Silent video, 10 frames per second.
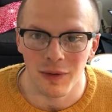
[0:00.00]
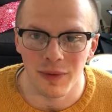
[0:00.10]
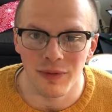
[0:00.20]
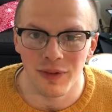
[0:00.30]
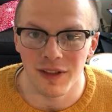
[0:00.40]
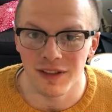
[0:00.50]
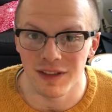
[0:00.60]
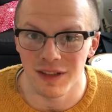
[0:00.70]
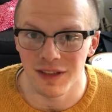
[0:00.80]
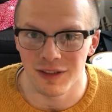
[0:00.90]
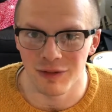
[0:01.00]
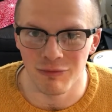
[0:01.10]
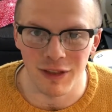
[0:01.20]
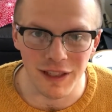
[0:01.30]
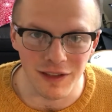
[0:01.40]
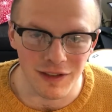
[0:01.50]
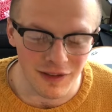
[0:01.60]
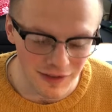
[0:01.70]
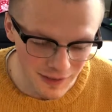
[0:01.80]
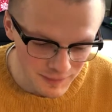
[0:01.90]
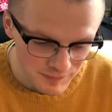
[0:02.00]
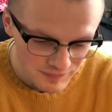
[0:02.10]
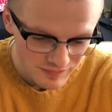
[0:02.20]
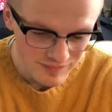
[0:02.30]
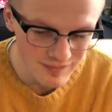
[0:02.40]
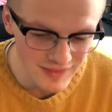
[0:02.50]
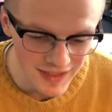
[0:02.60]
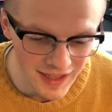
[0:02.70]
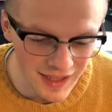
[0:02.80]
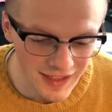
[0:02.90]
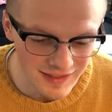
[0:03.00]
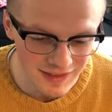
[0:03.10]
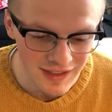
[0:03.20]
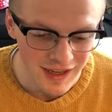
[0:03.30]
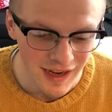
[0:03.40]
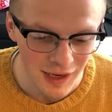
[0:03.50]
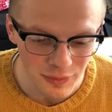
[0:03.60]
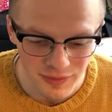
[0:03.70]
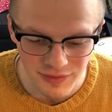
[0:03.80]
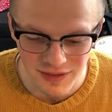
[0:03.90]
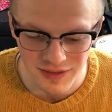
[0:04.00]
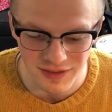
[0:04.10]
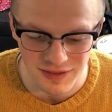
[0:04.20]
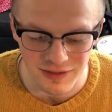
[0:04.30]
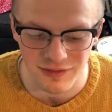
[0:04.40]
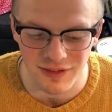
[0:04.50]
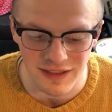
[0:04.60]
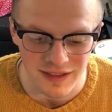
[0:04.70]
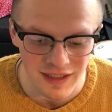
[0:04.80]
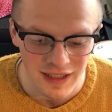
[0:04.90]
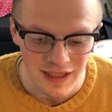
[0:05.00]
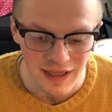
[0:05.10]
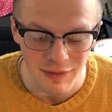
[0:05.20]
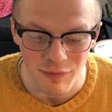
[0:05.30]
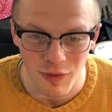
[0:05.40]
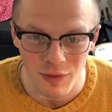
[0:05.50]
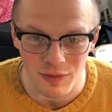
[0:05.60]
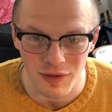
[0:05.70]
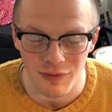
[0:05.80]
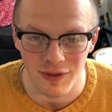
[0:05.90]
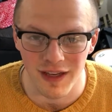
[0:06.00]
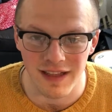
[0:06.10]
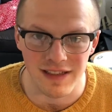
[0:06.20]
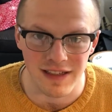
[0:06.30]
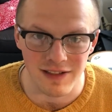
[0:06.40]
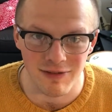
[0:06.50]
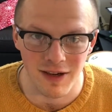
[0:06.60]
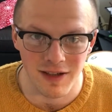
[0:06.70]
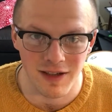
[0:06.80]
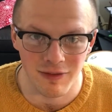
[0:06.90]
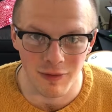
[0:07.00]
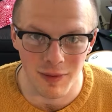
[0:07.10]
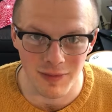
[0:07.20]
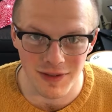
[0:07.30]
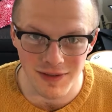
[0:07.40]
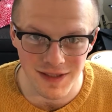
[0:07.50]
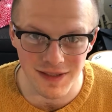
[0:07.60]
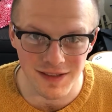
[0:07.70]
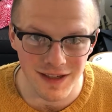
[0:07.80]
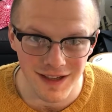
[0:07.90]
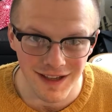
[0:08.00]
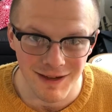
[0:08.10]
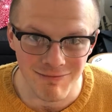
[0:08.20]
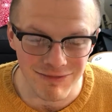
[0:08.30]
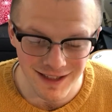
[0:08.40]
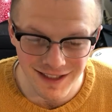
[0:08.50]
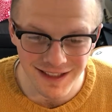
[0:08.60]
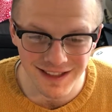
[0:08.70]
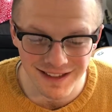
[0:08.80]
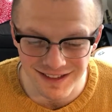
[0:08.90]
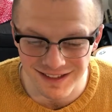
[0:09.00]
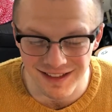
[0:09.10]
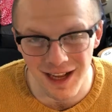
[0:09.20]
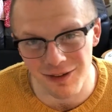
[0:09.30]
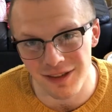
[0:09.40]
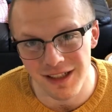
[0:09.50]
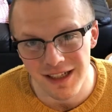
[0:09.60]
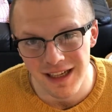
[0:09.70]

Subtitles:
we first learnt to read, okay? And how we first learnt to read involves phonetics, right? Remember those things? Breaking things down